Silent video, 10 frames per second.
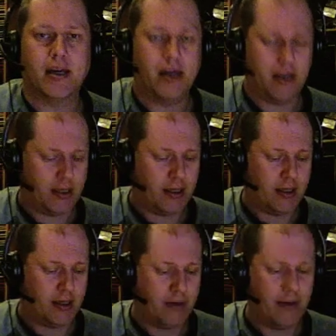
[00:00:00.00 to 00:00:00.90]

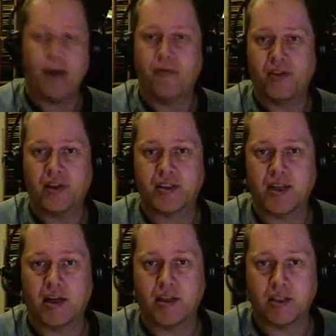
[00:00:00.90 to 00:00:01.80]
And the
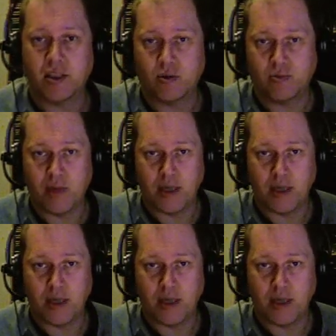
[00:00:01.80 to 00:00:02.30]
seller told